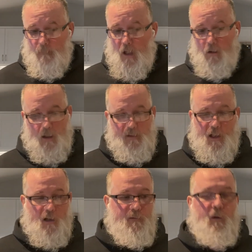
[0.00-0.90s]
I'll give it
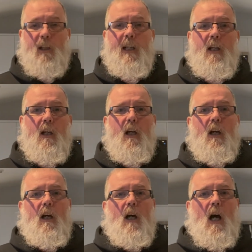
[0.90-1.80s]
to you freely.
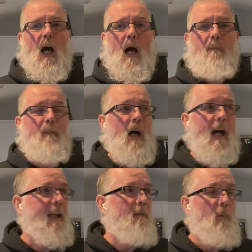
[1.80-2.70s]

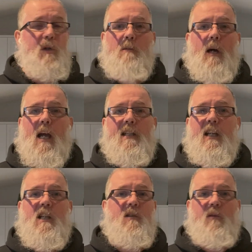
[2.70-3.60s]
I get most of my
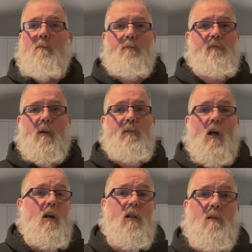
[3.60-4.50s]
ideas from
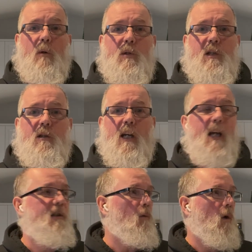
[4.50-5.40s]
talking to most of you
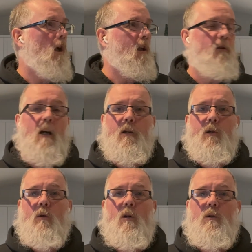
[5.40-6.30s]
guys or walking around on
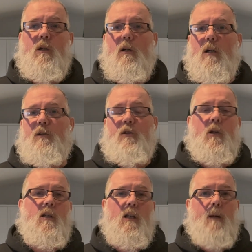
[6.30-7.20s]
the road or at the
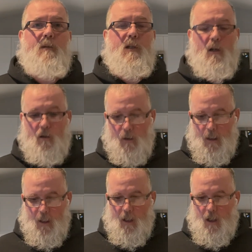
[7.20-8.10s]
truck stops. So
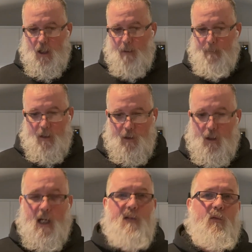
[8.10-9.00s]
You
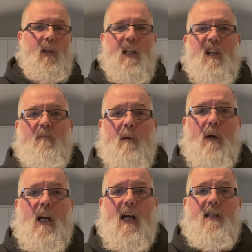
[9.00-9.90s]
guys freely give me
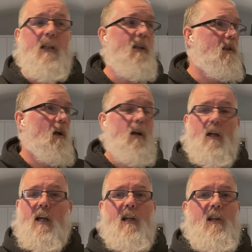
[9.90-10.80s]
my ideas.
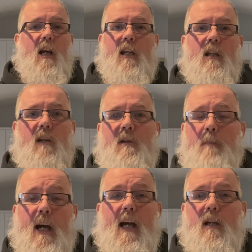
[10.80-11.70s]
Anything I can give you
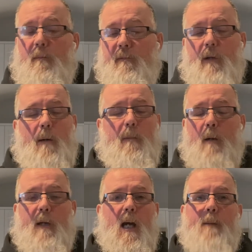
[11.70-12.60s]
back, I'll
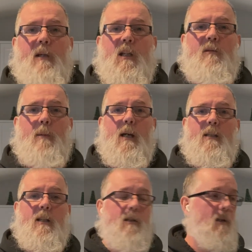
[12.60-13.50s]
be happy to give it back
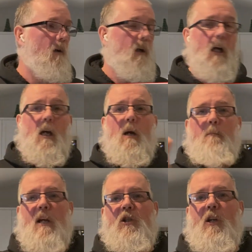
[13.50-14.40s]
to you. So
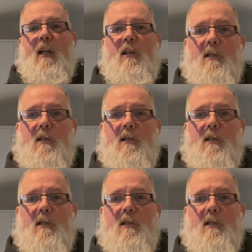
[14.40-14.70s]
make sure to hit the